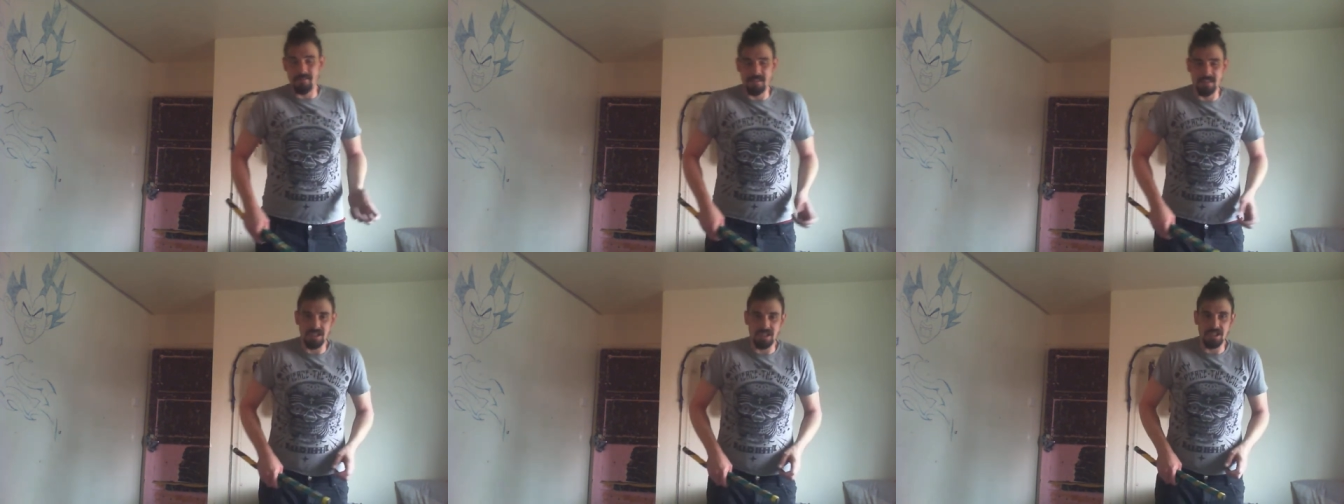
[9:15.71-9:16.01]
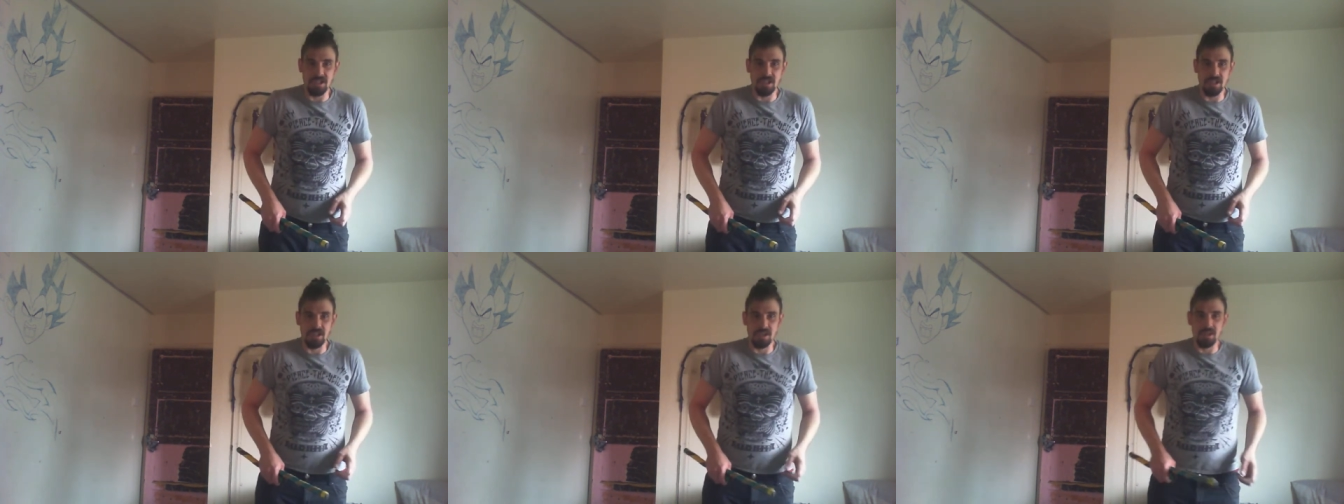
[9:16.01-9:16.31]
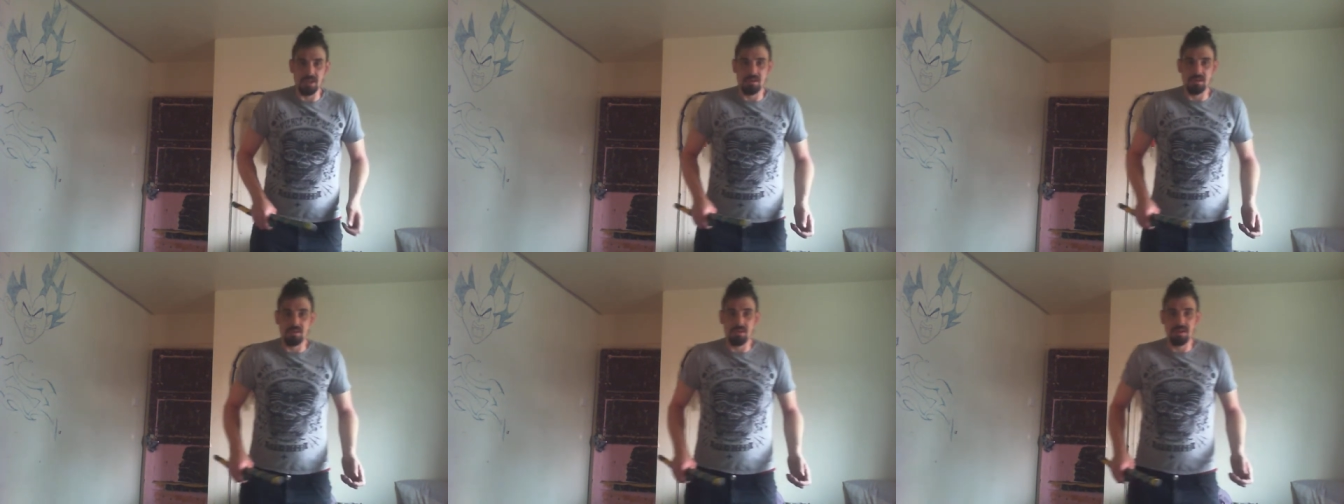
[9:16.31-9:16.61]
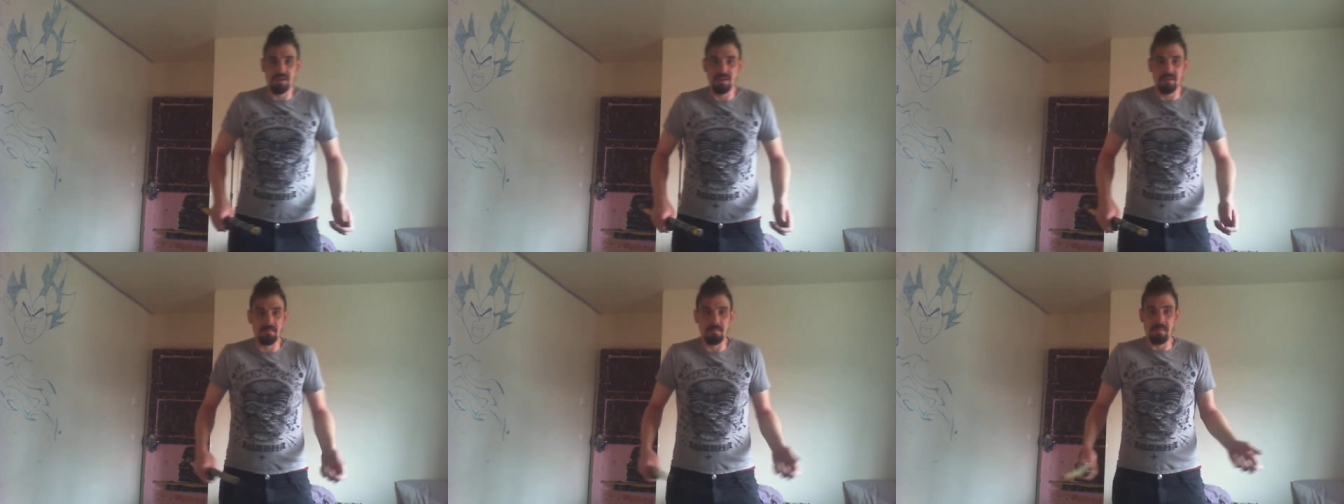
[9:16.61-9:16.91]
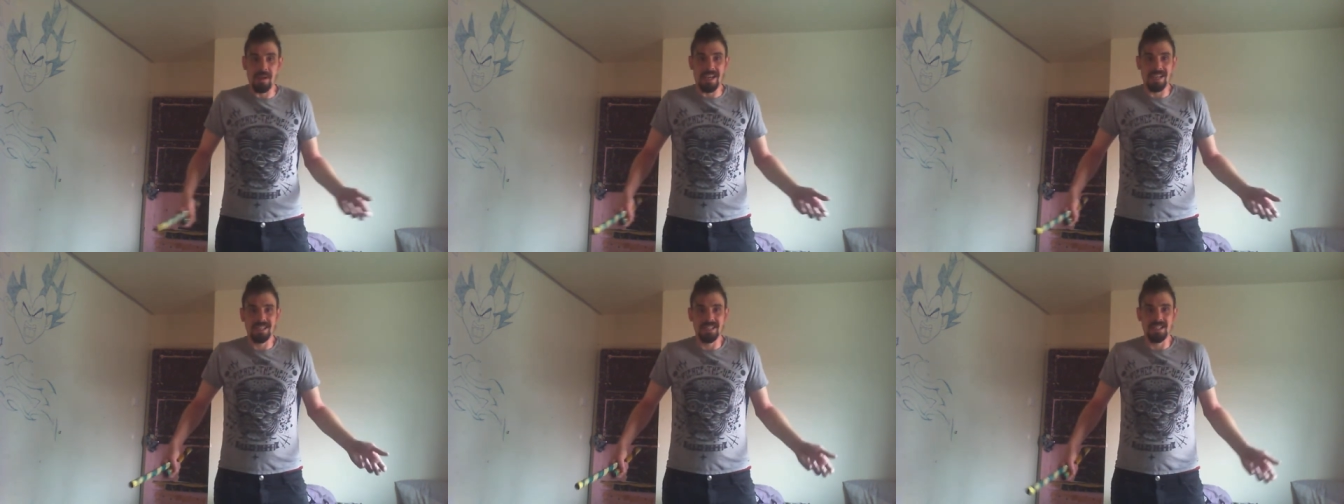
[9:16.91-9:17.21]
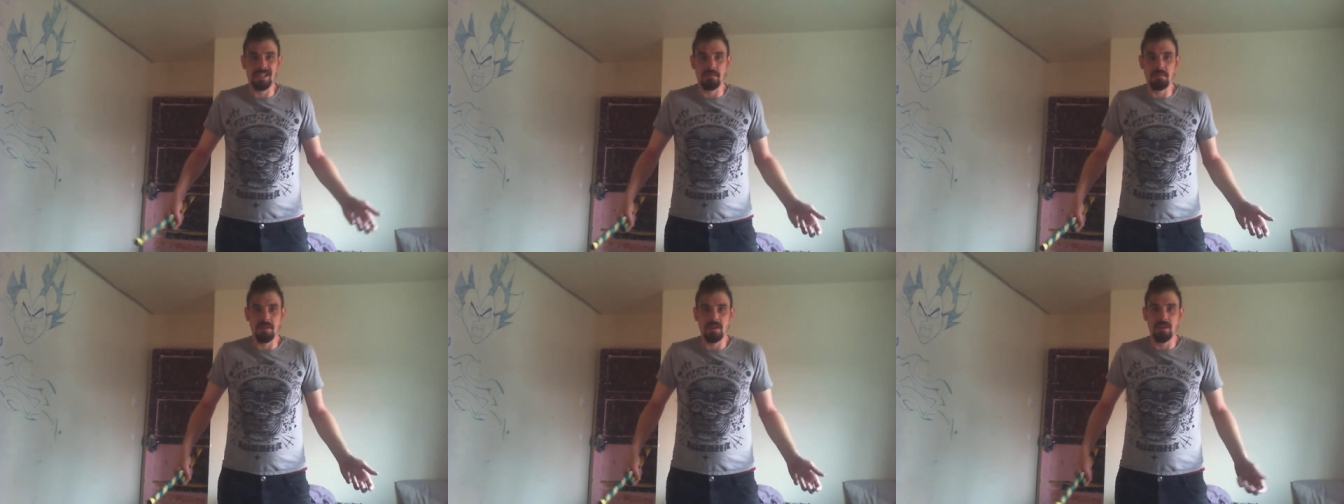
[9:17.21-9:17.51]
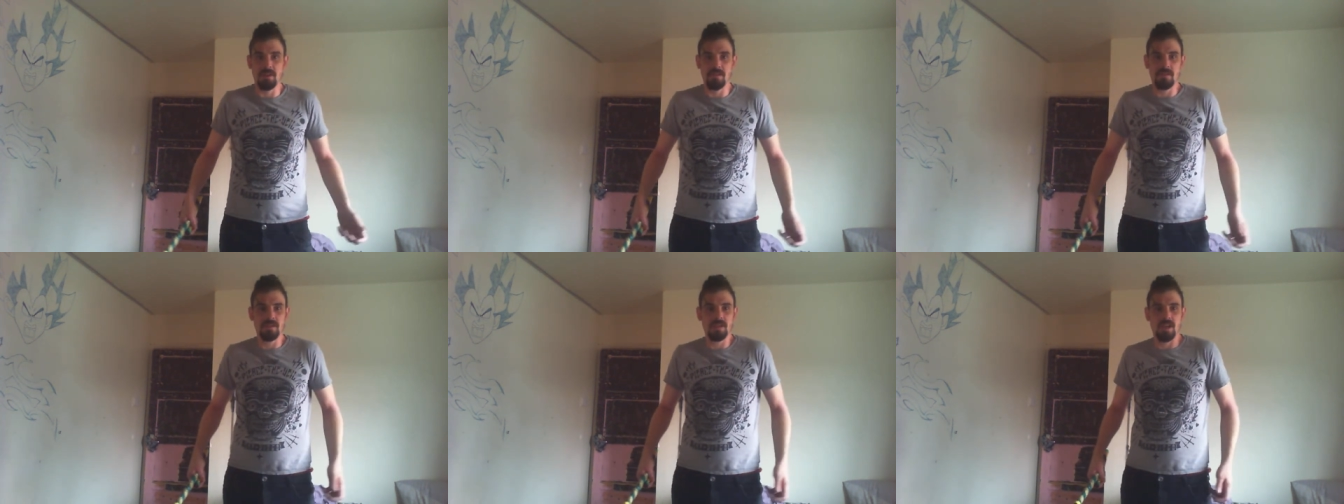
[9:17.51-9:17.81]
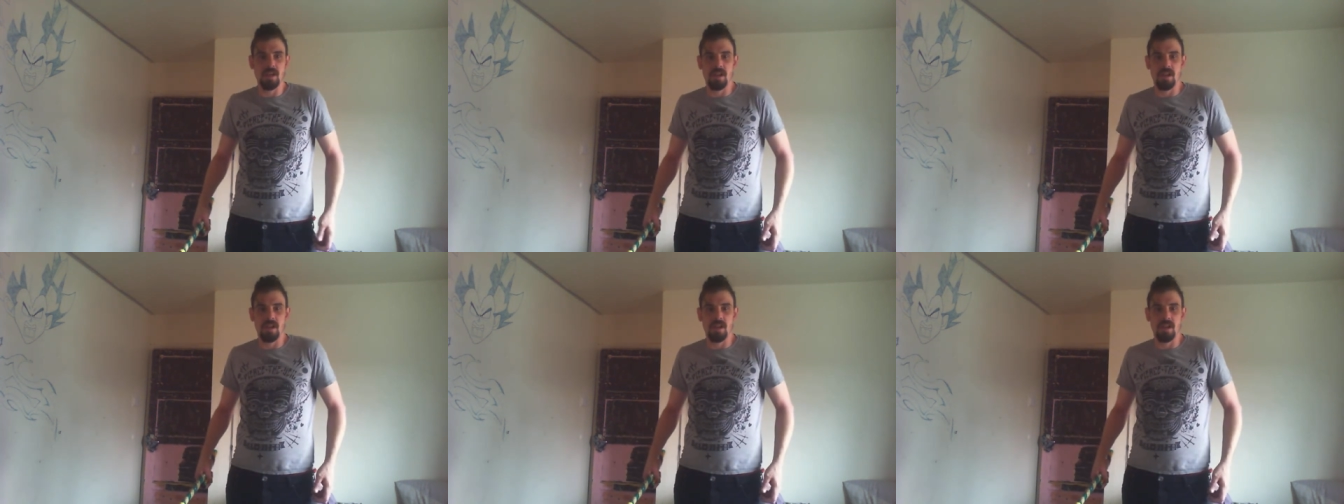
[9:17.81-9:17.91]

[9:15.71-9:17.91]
into basic moves.